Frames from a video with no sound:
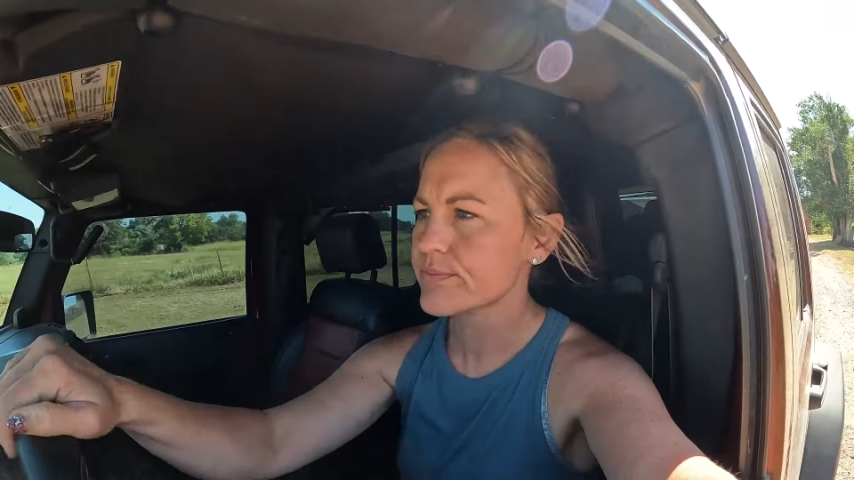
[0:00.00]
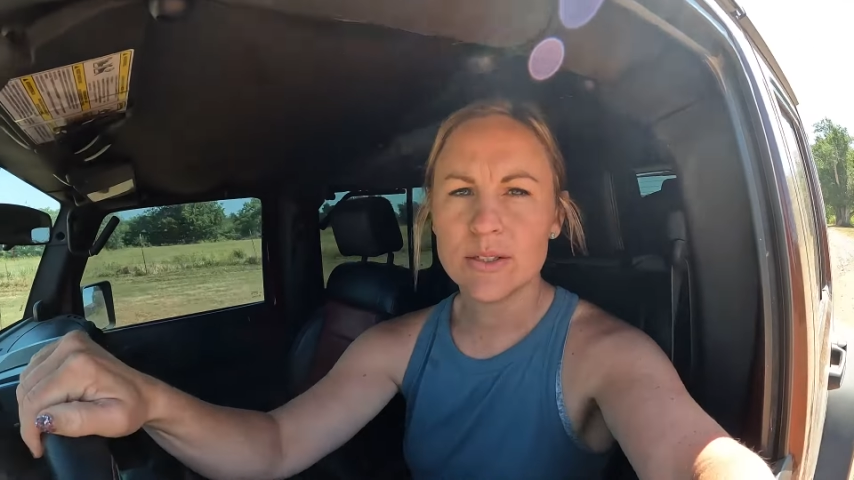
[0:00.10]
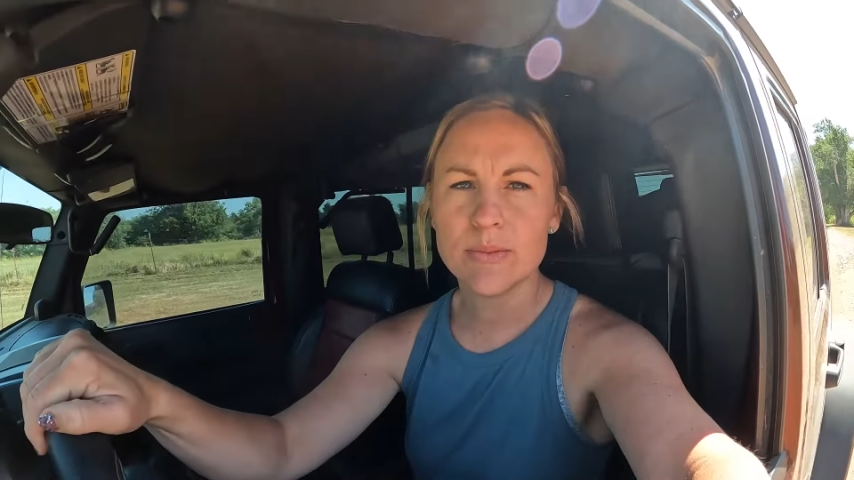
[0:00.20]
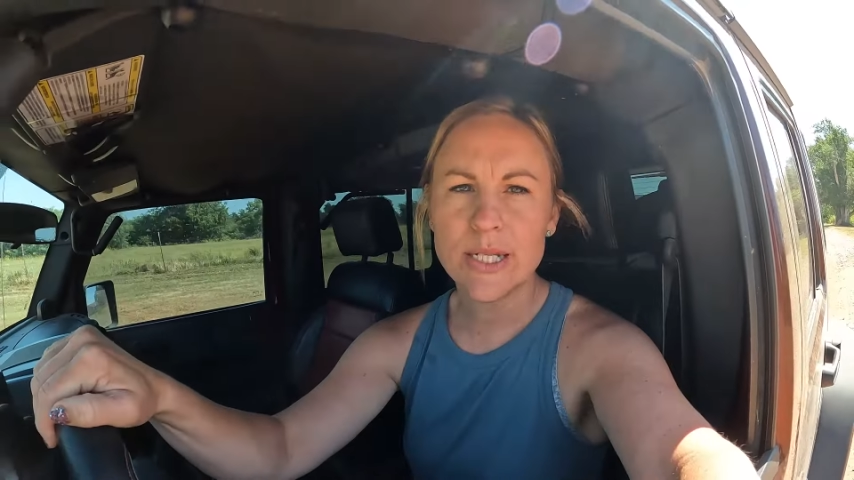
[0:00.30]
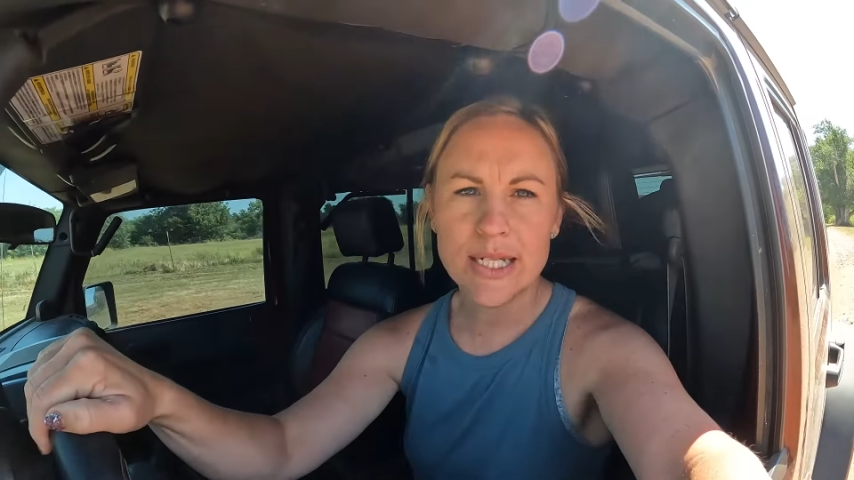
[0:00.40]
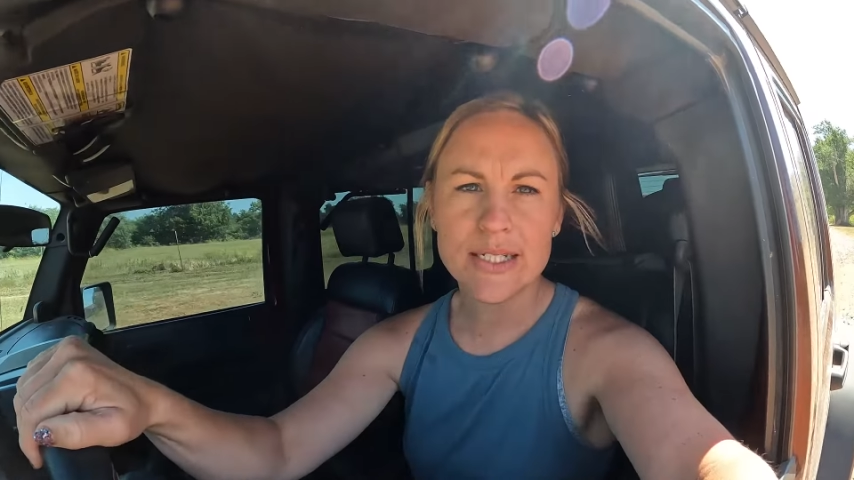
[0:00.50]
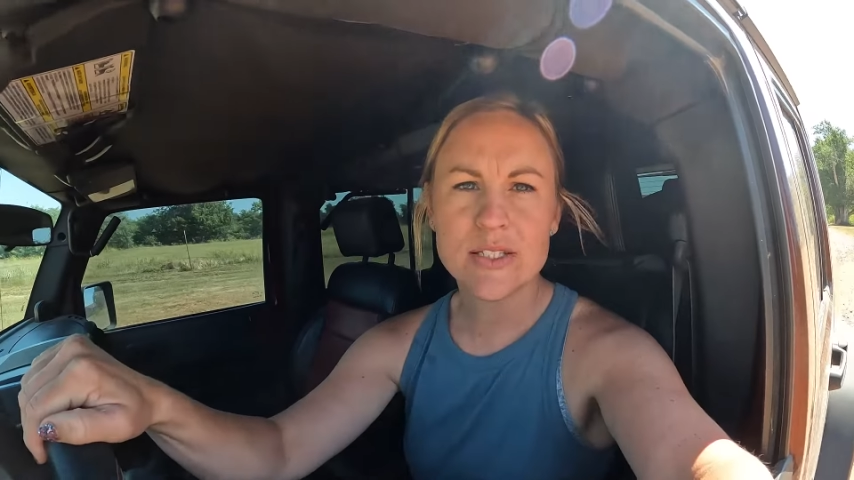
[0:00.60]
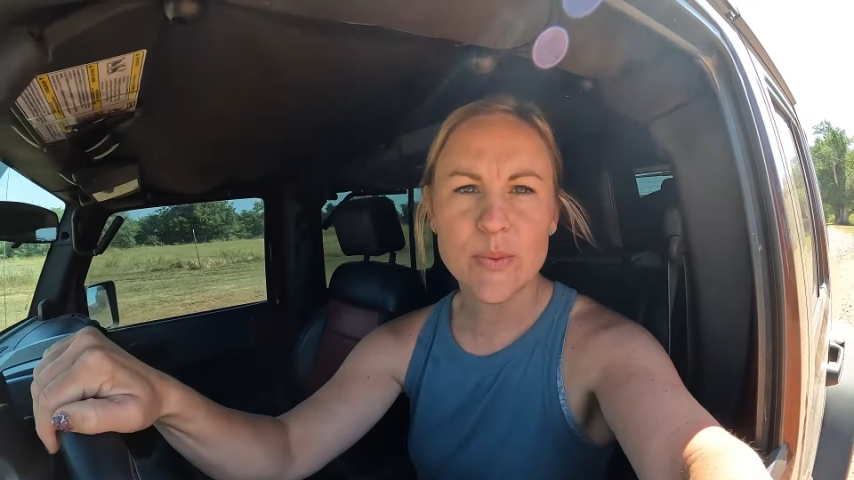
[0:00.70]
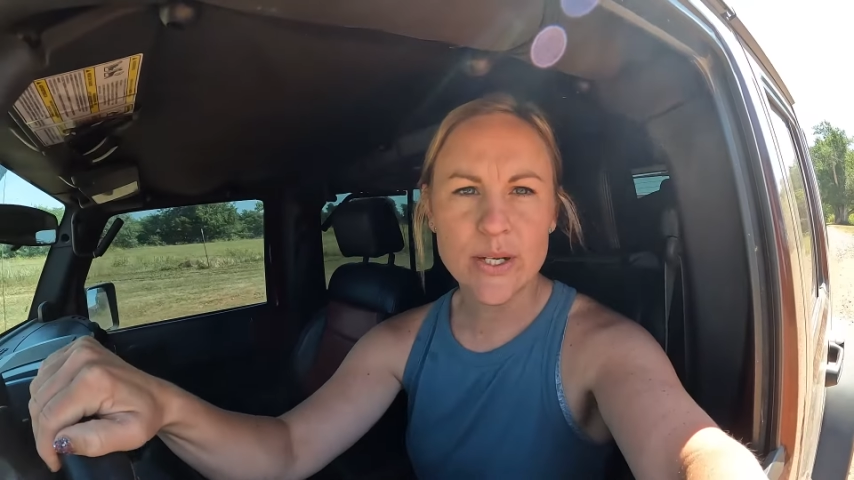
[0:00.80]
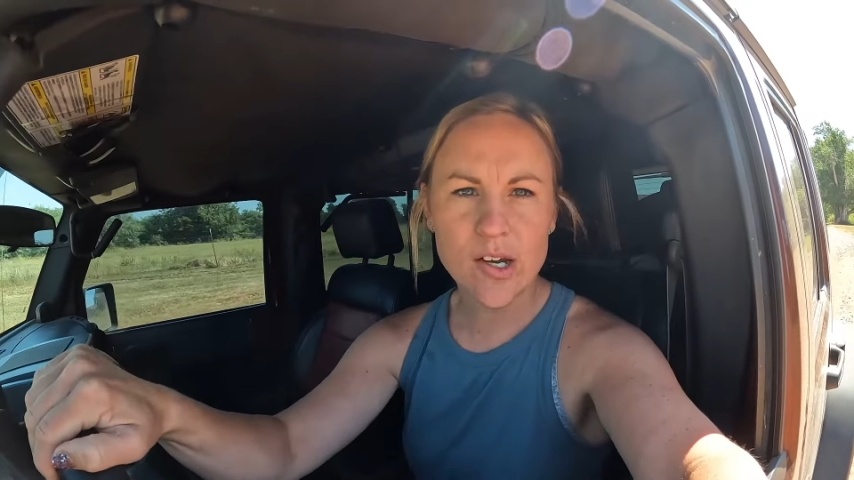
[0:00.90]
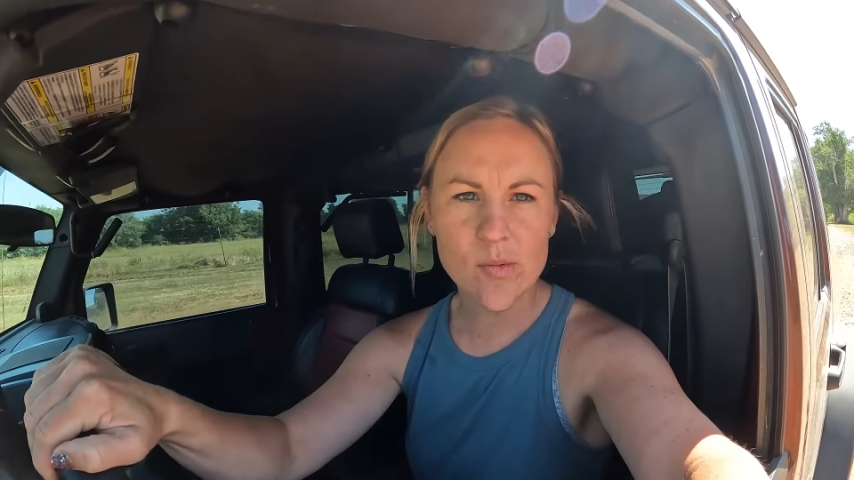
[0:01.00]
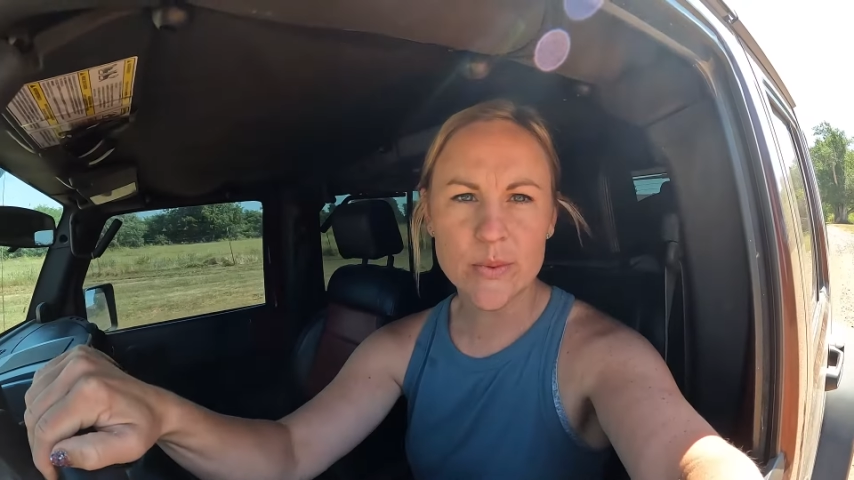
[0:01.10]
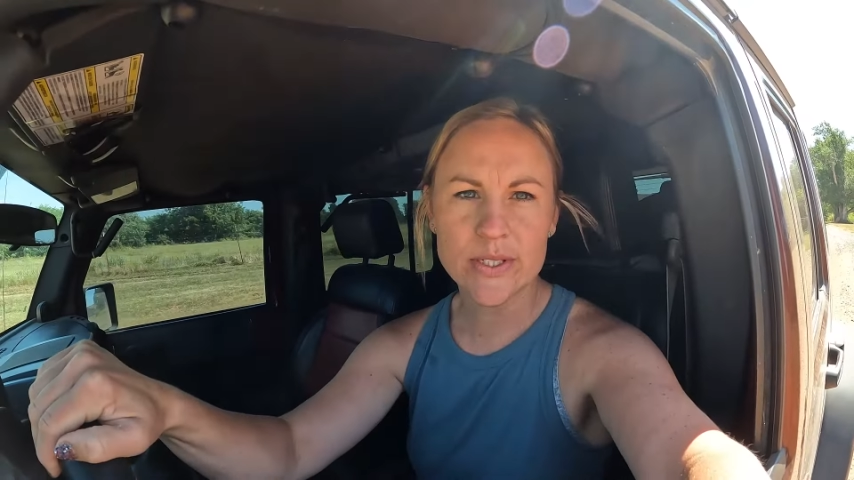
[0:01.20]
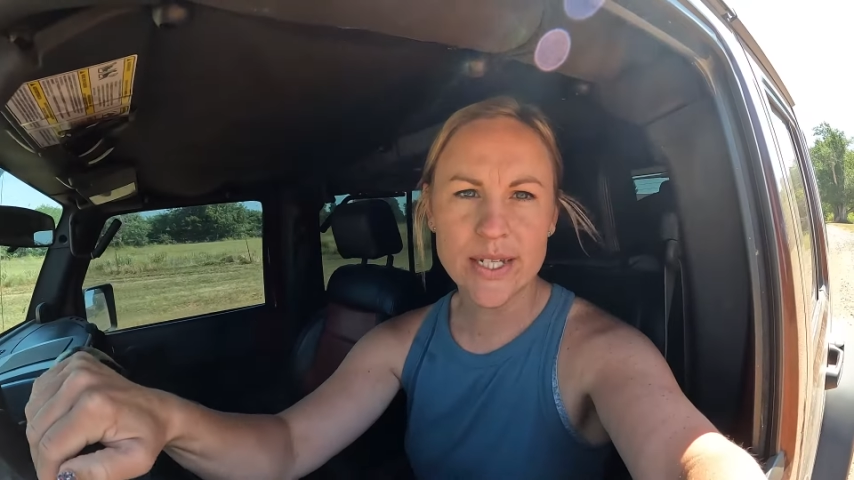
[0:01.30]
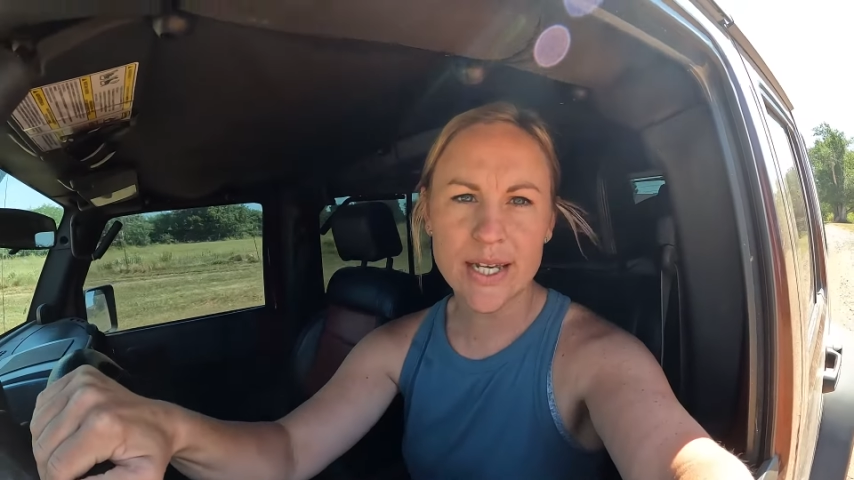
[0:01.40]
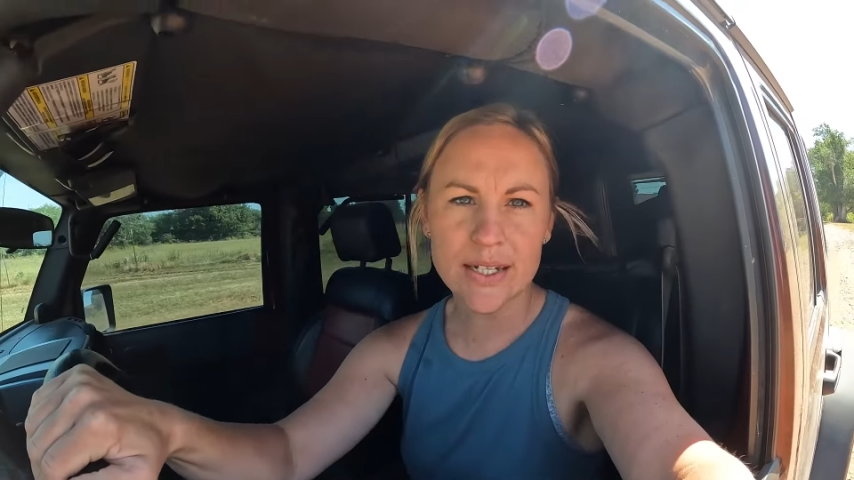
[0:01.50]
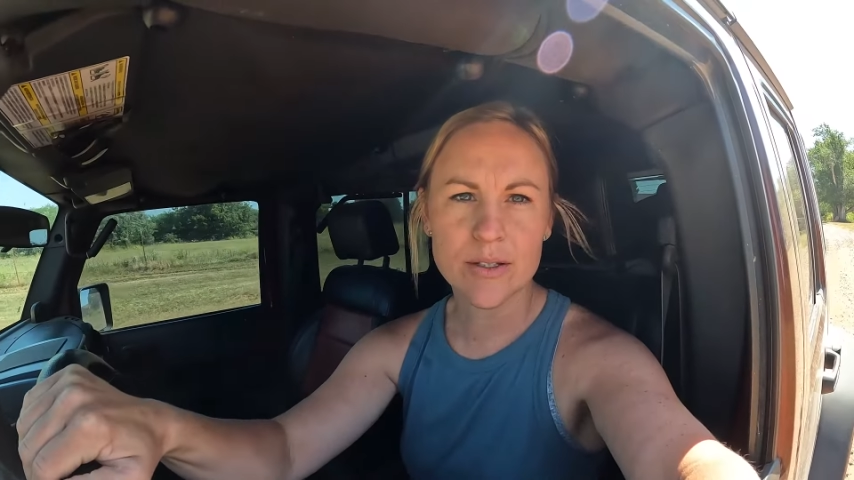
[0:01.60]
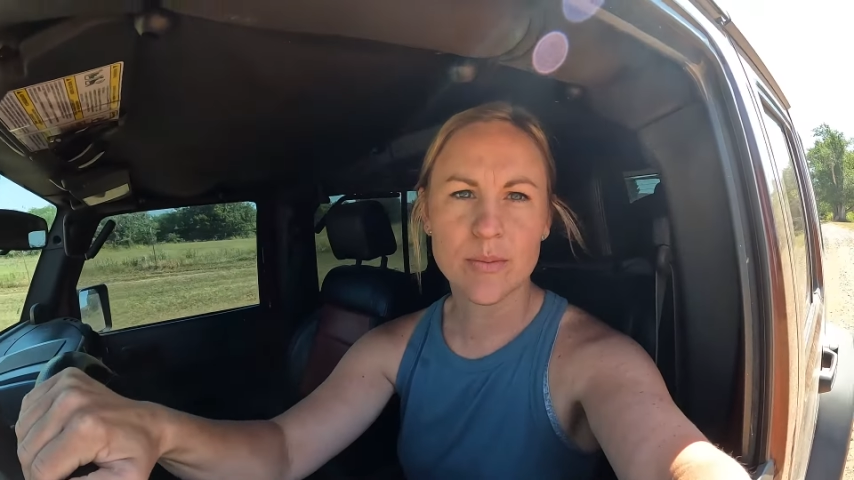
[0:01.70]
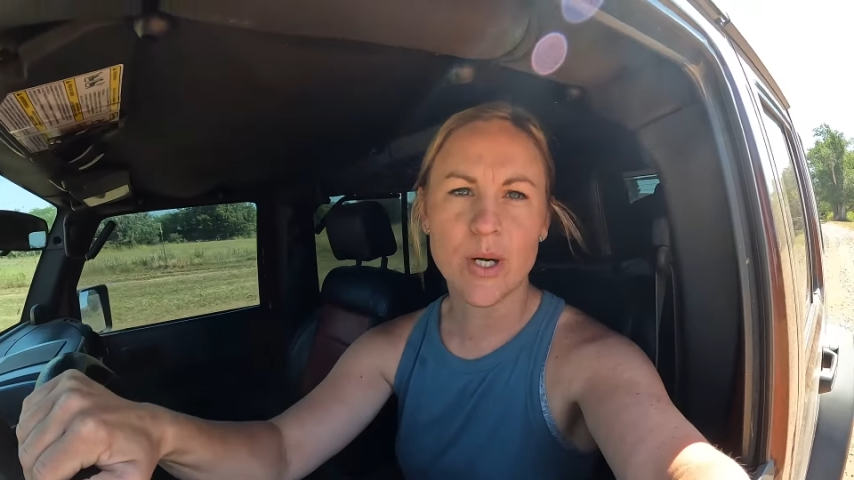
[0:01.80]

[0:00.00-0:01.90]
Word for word: Little man has been helping Daddy and